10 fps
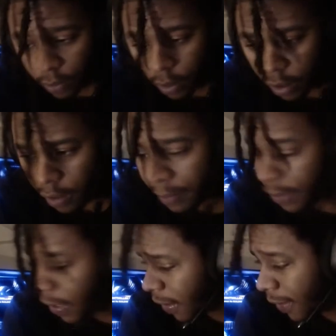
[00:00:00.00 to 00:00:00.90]

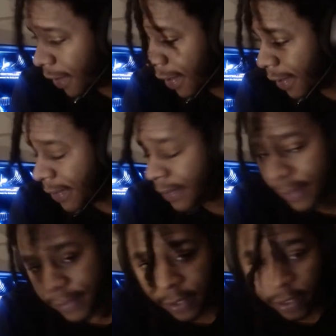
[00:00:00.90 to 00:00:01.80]
but yeah,
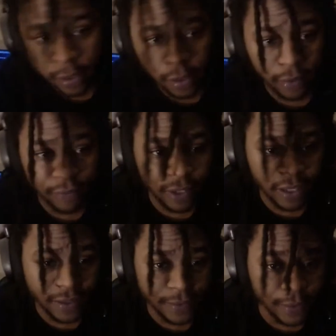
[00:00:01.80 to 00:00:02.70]
don't
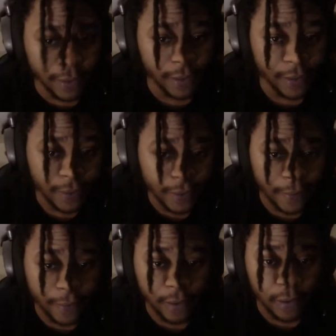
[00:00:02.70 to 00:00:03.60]
forget,
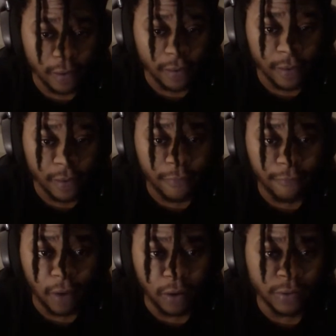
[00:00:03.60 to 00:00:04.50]
you know,
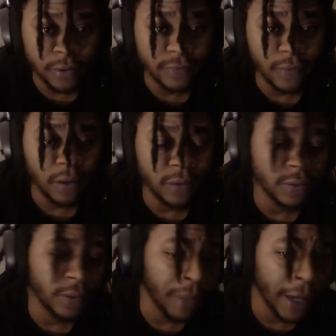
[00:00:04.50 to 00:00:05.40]

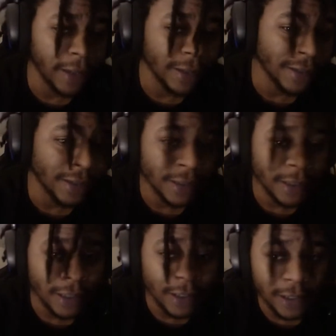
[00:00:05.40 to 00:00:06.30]
follow the pages.
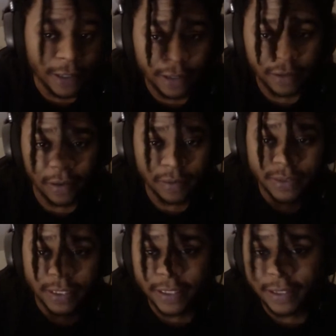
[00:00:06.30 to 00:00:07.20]
You know what I'm
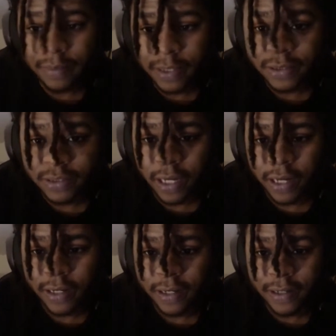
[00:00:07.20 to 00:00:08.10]
saying? Make sure
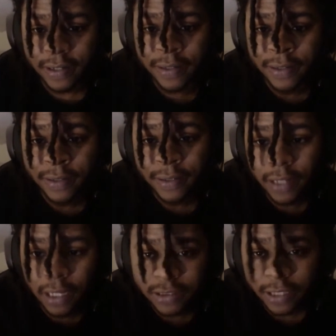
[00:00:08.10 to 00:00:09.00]
y'all
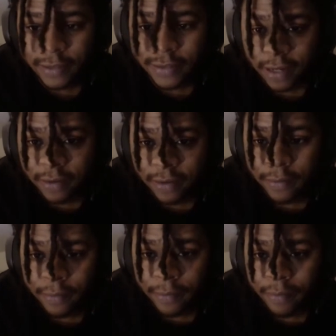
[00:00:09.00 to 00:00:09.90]
check us out.
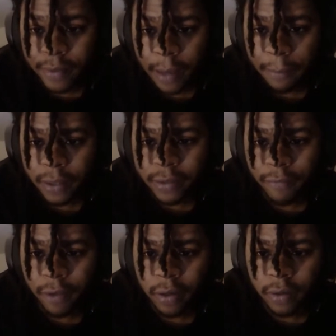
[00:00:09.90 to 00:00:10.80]
We got a bunch
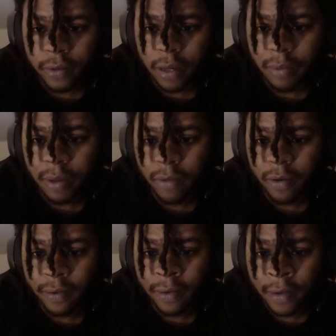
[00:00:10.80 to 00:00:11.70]
of videos coming.
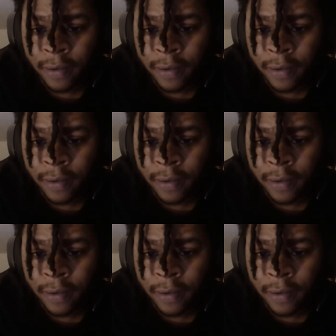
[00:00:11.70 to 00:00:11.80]
Well,